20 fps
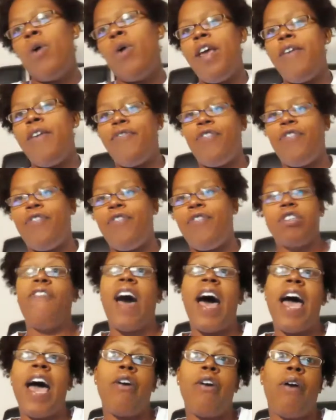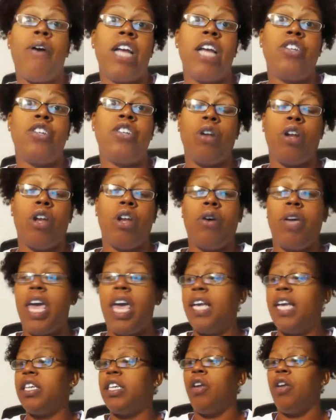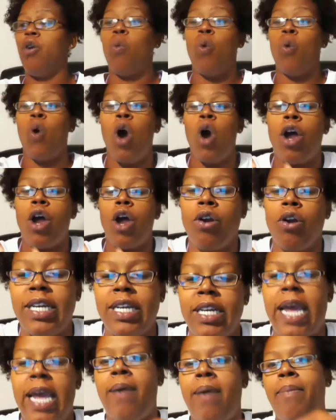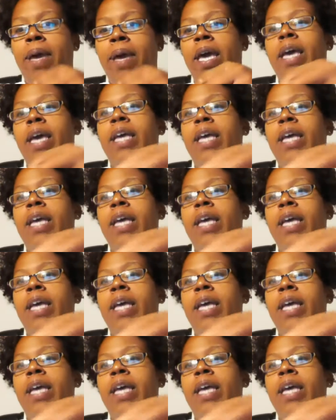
if there's a fire at your location or water damage? You